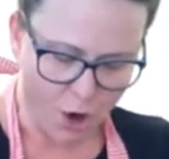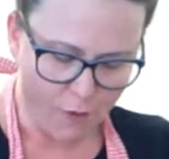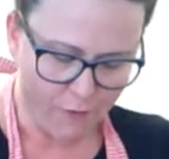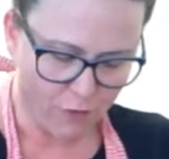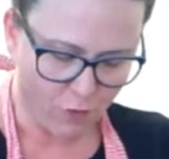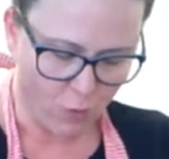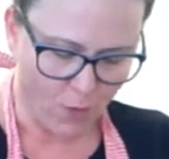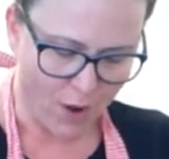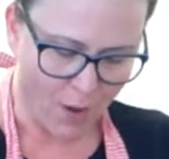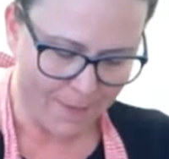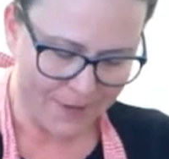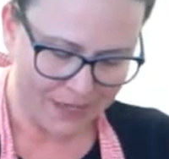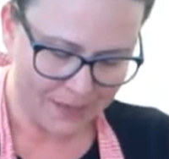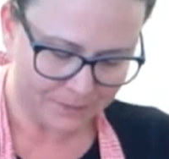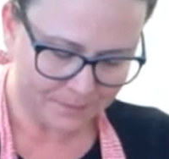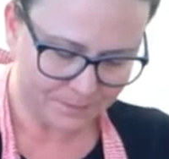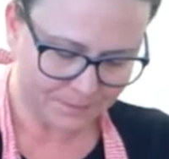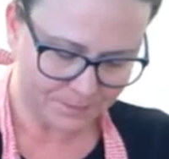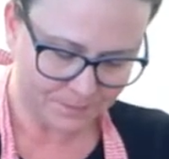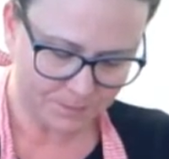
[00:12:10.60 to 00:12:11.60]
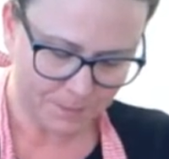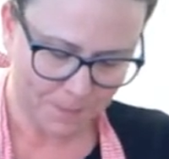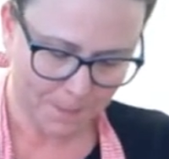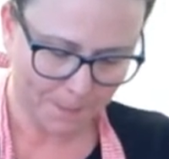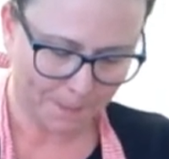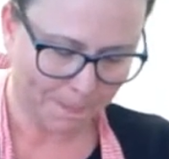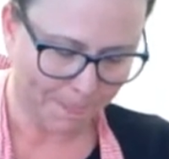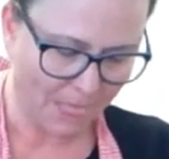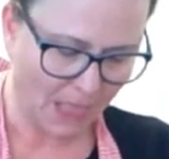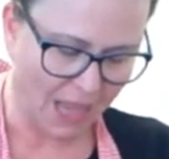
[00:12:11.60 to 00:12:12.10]
overwhelming.
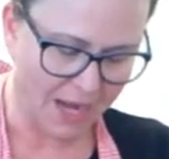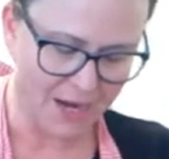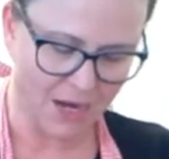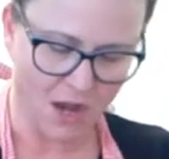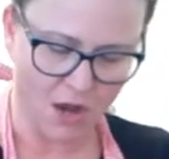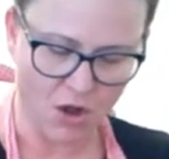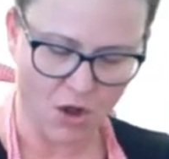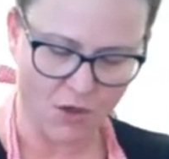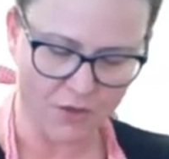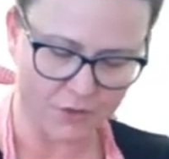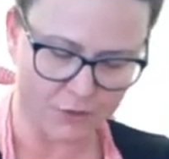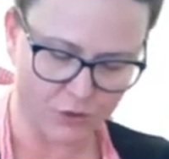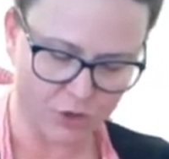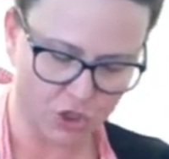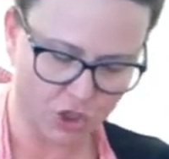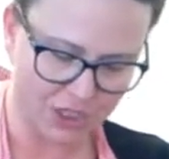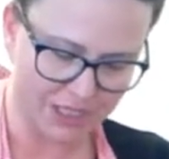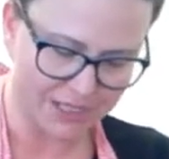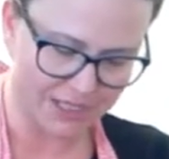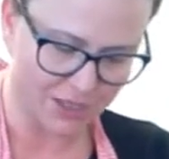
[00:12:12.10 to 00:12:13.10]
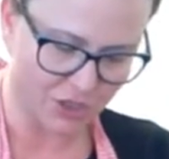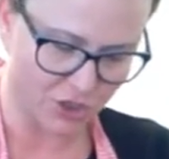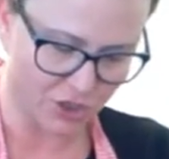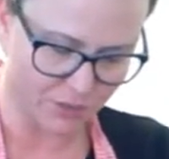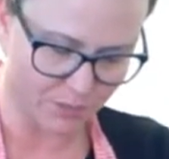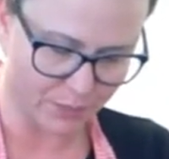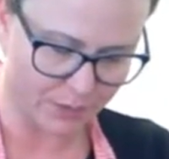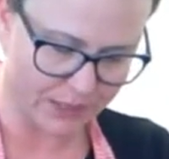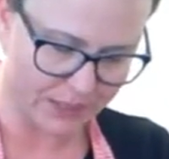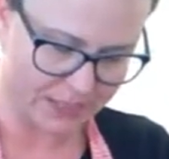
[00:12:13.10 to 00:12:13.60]
And, oh, those cheeses
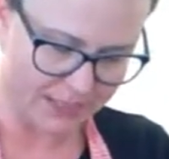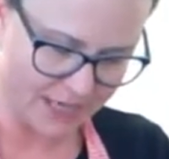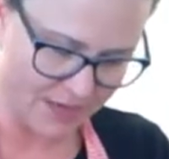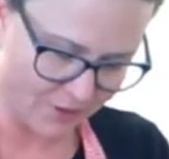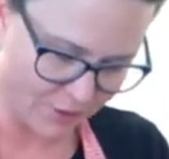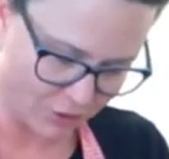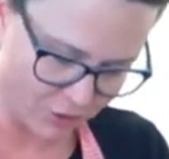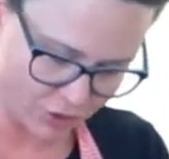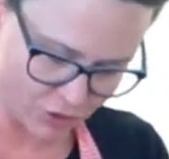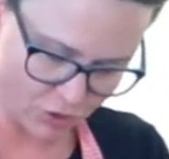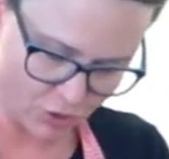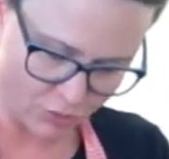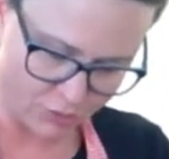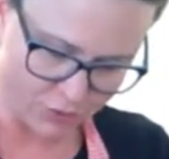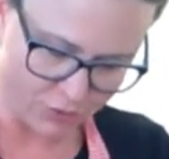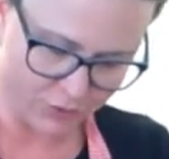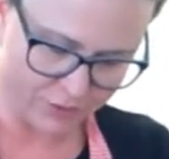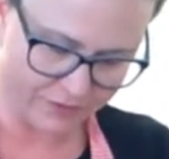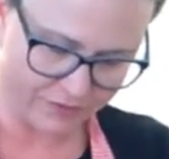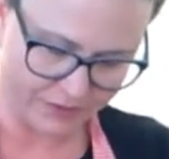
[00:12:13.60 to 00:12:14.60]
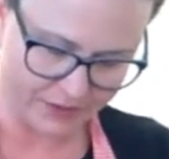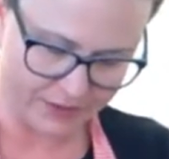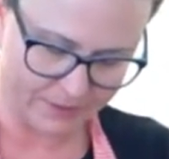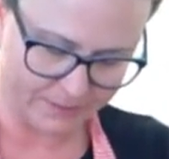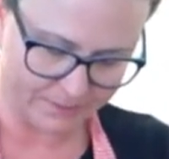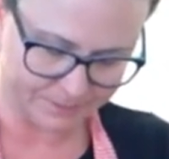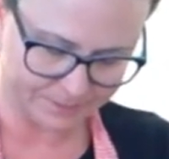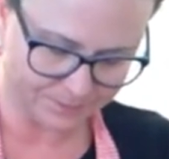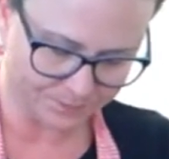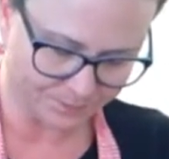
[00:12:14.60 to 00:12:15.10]
just blend together so beautifully.
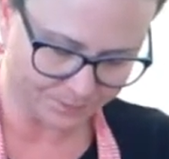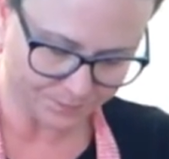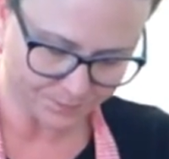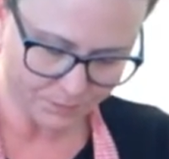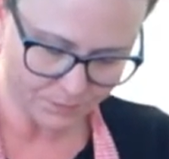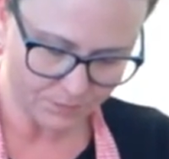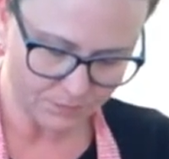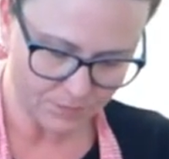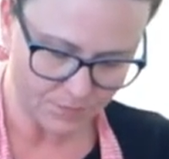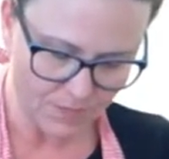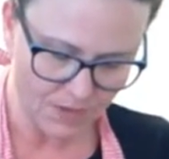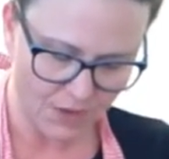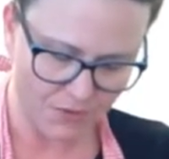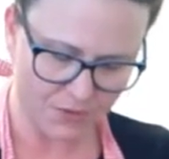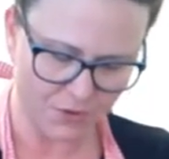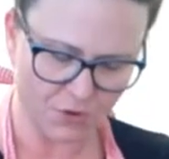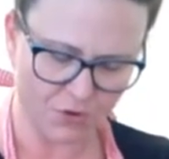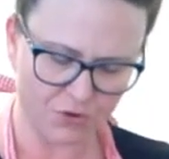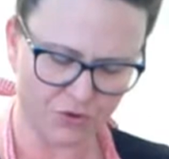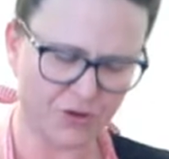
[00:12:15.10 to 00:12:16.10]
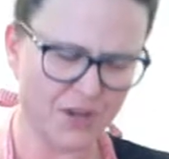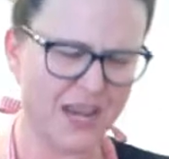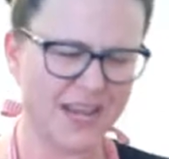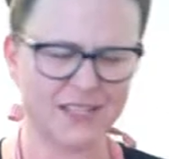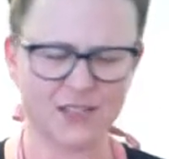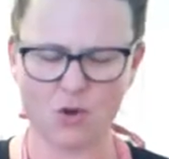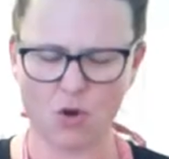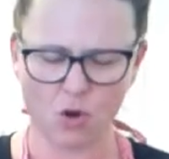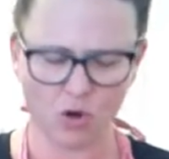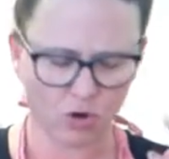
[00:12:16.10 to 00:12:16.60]
The Gruyere
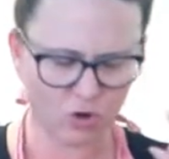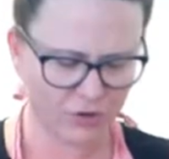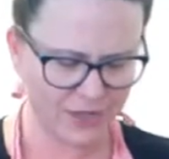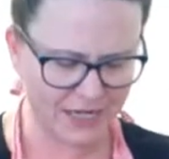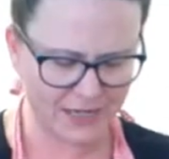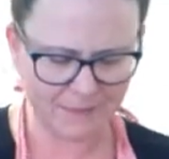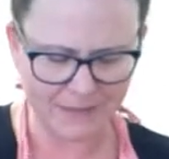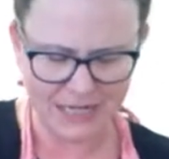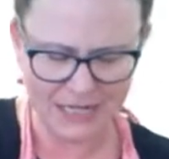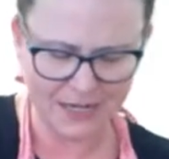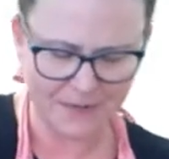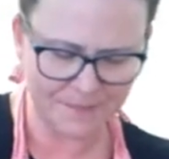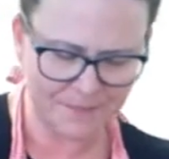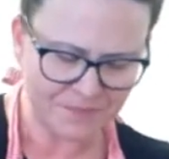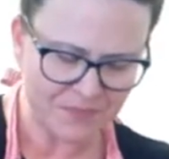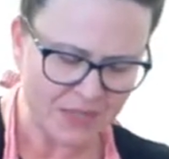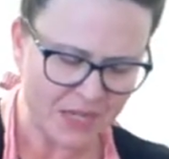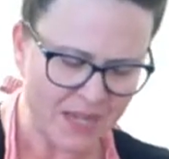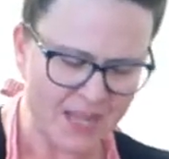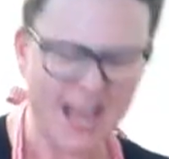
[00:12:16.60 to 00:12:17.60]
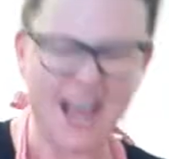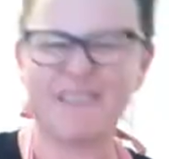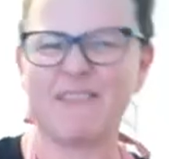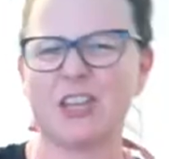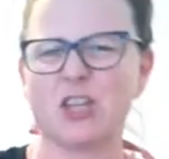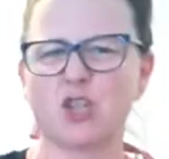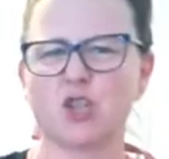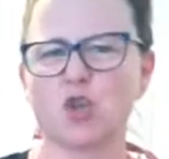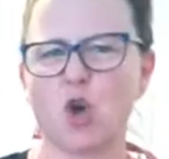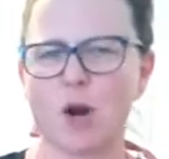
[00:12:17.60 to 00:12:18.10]
is all creamy. I have
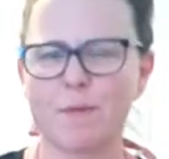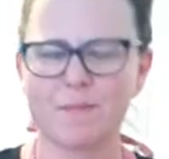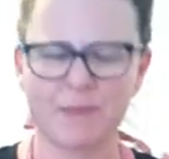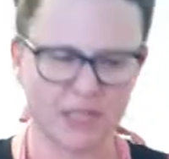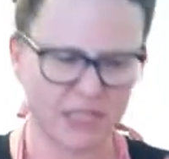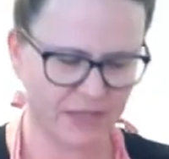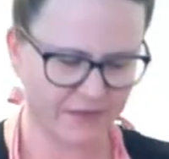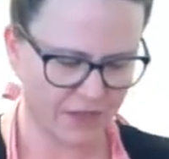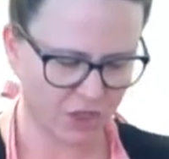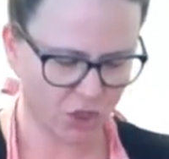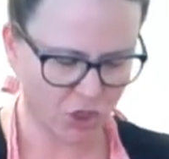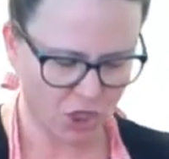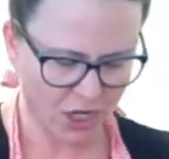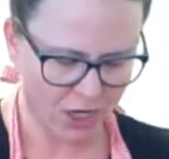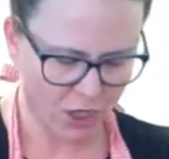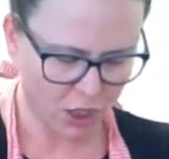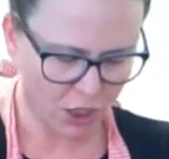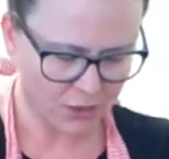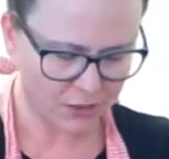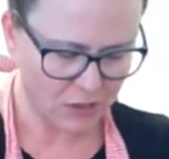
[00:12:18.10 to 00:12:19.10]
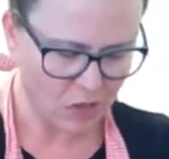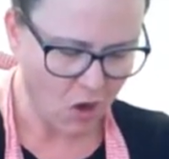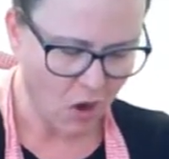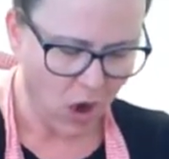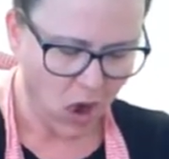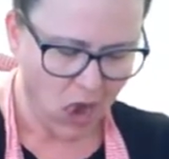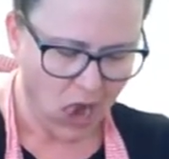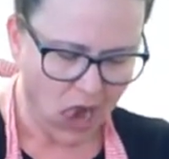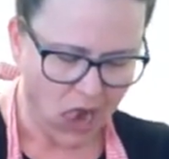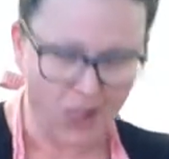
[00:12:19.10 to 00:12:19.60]
that sharpness of the cheddar,
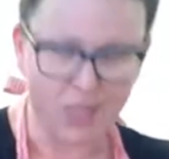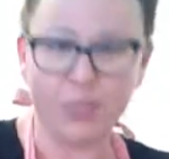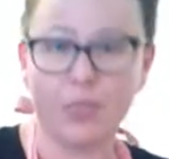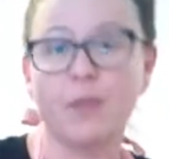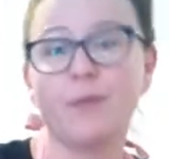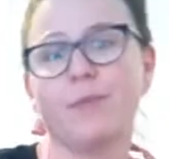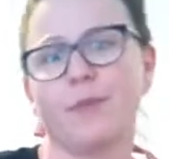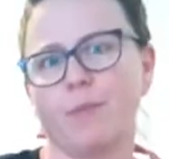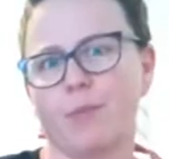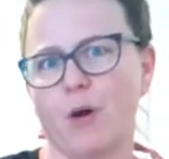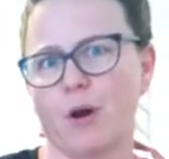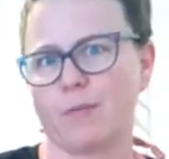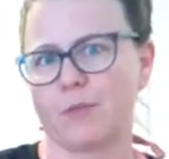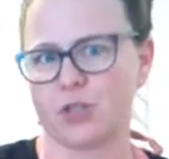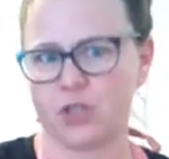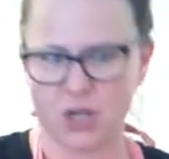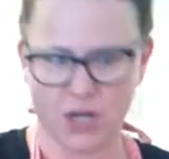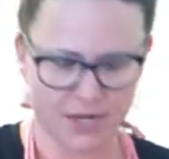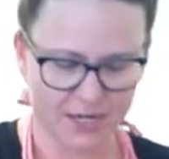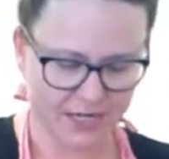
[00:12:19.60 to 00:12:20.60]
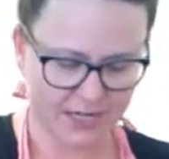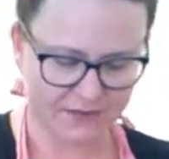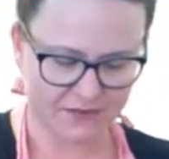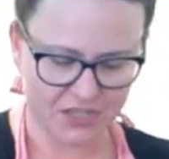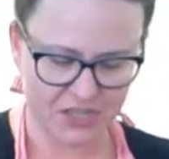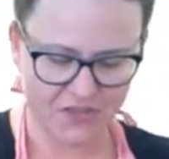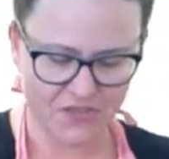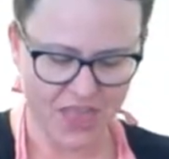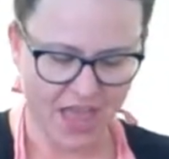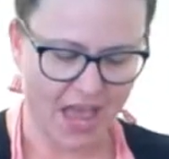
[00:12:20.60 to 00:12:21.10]
and the Parmesan gives
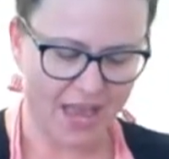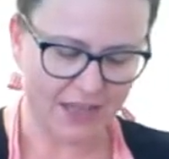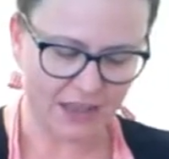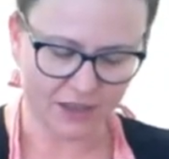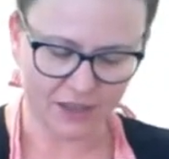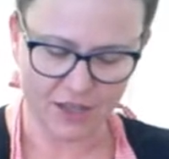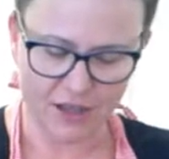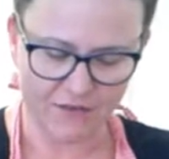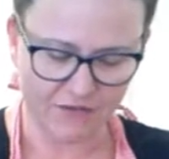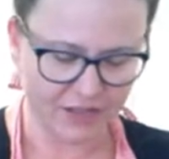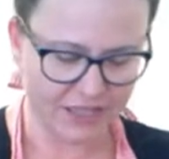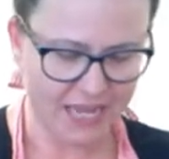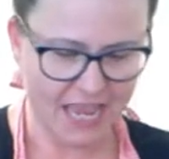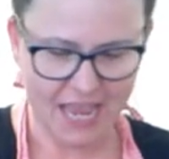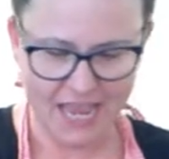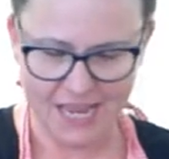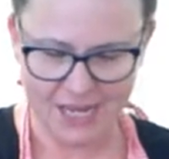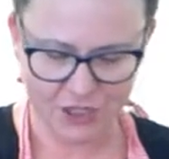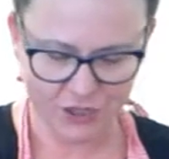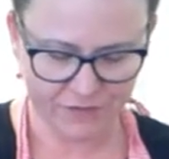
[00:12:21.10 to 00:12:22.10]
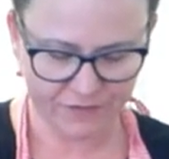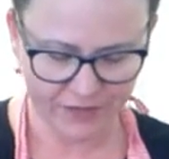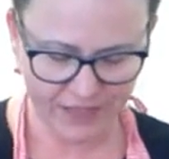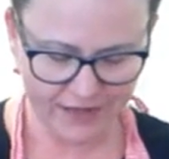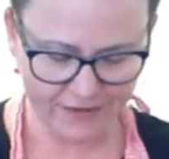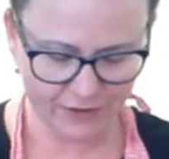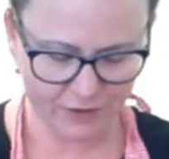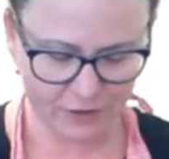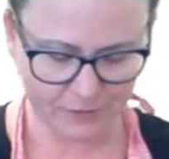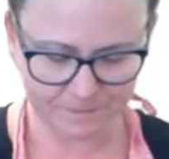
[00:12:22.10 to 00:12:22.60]
it that lovely aged
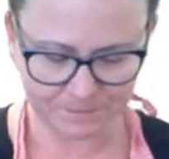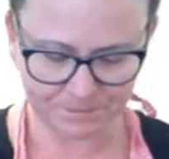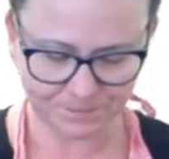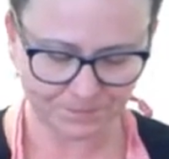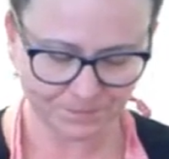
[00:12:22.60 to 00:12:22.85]
flavor.